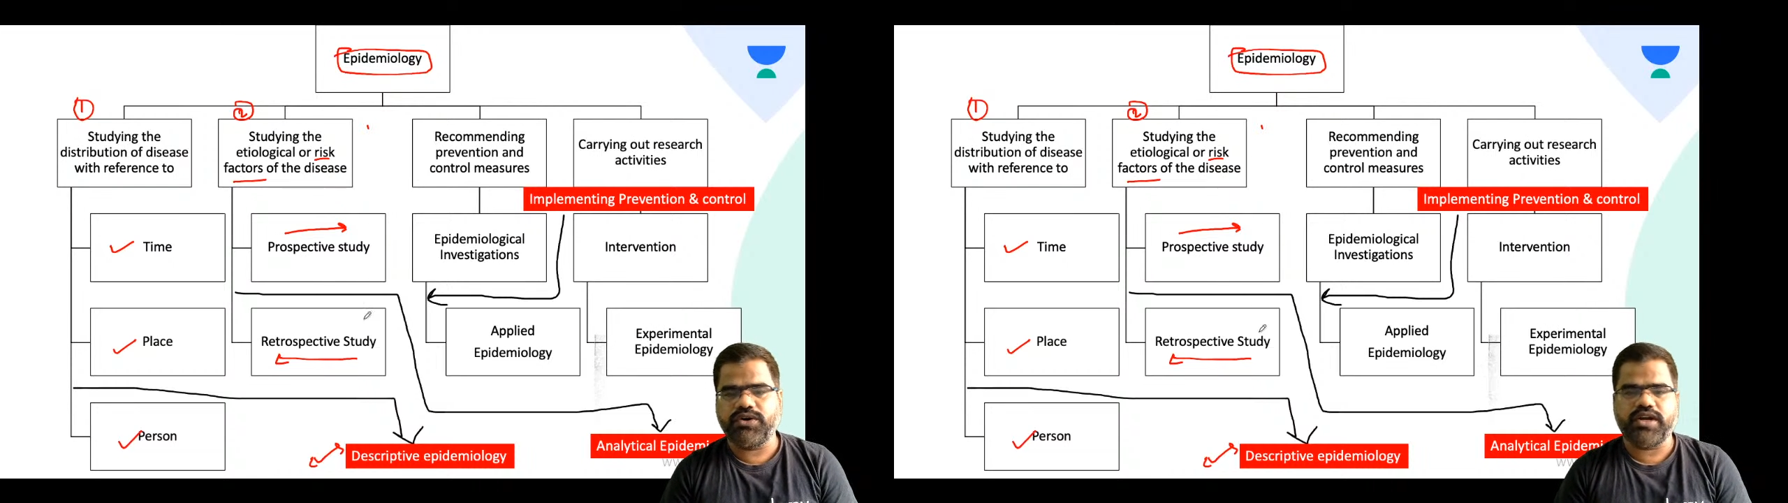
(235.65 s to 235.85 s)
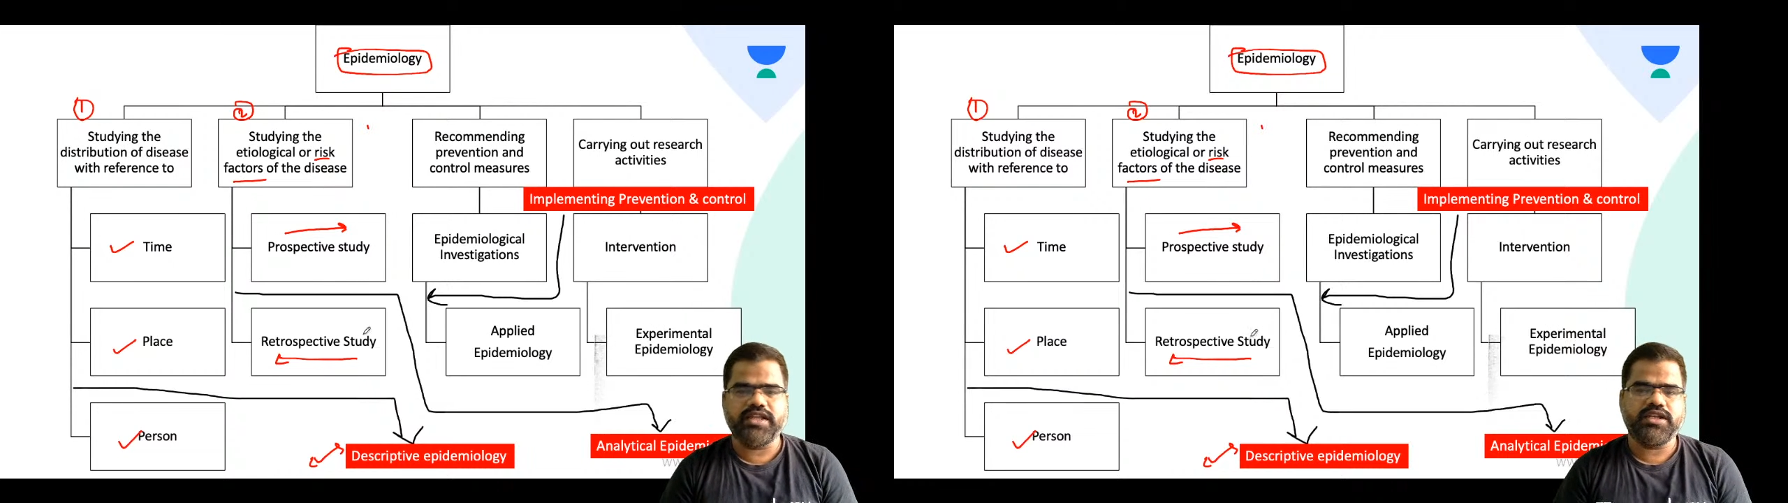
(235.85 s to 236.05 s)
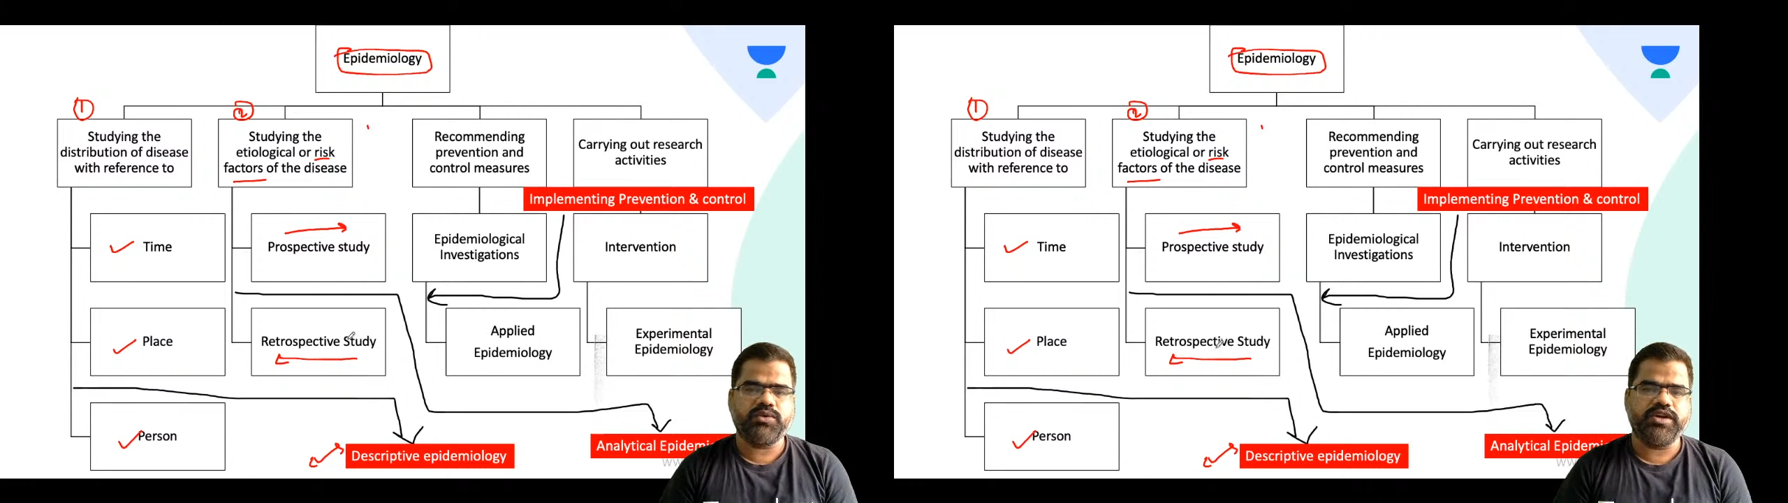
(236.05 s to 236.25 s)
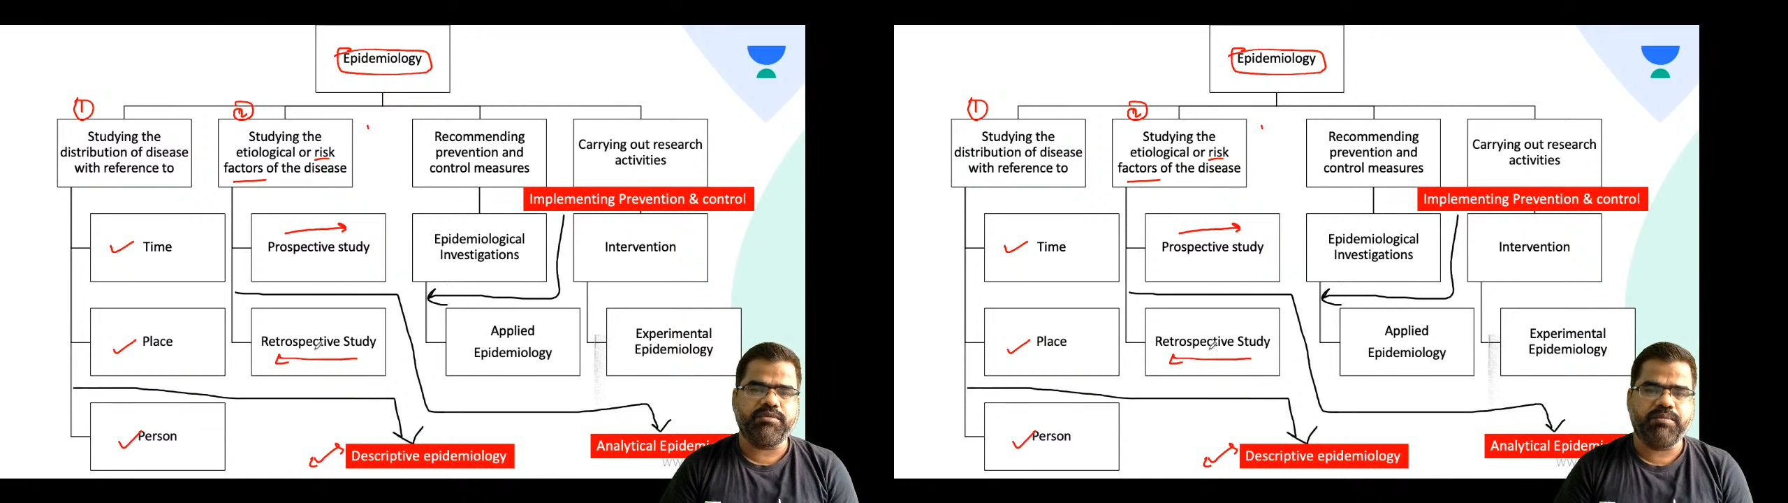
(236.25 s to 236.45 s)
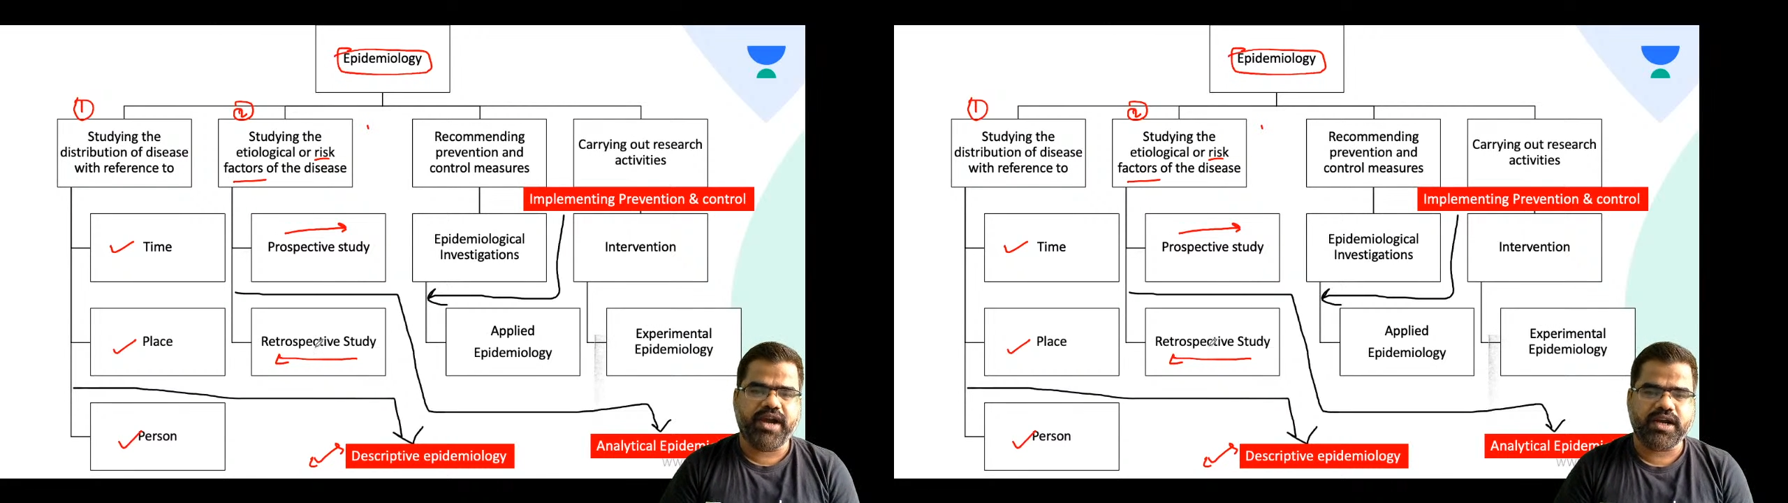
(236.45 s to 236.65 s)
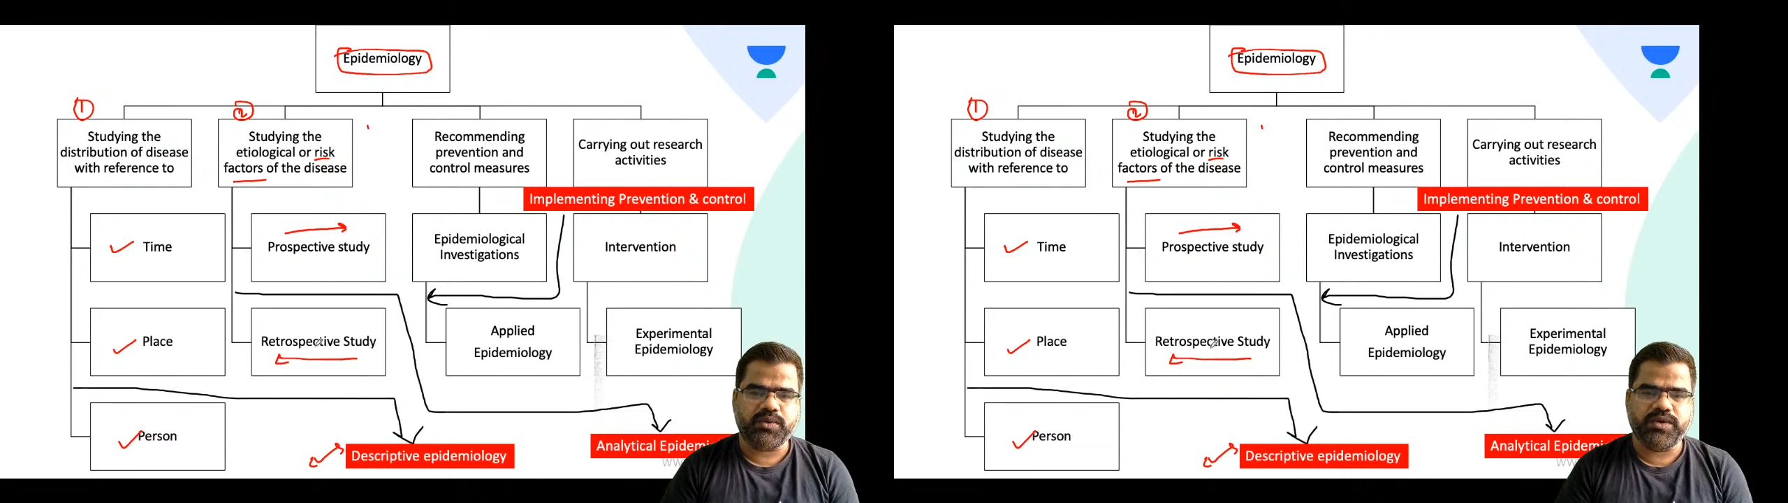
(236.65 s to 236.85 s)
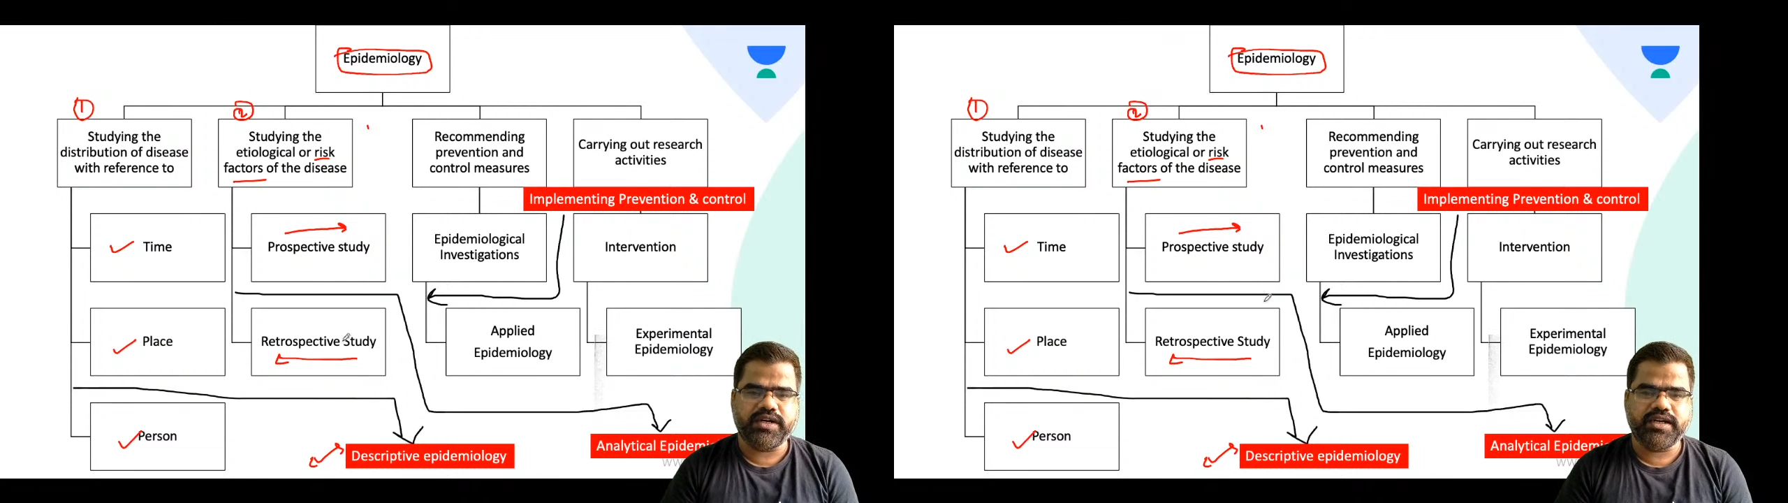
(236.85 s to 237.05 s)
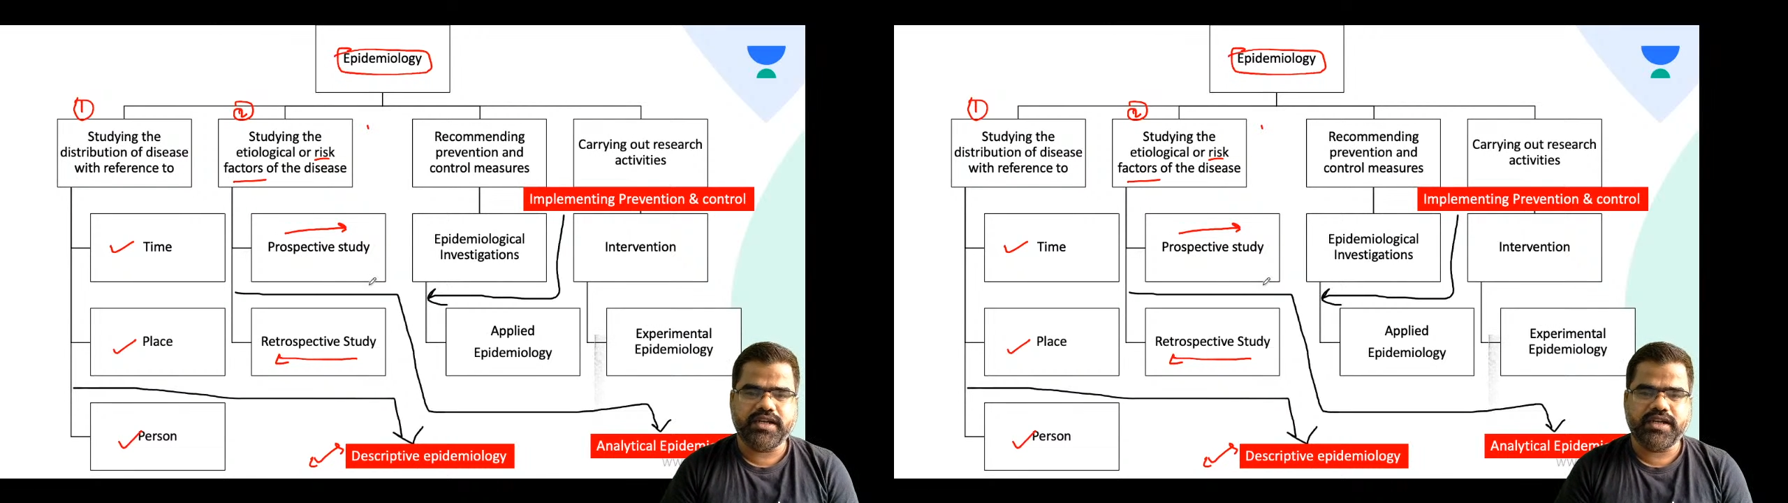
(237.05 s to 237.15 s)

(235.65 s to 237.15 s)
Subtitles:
or either going backward,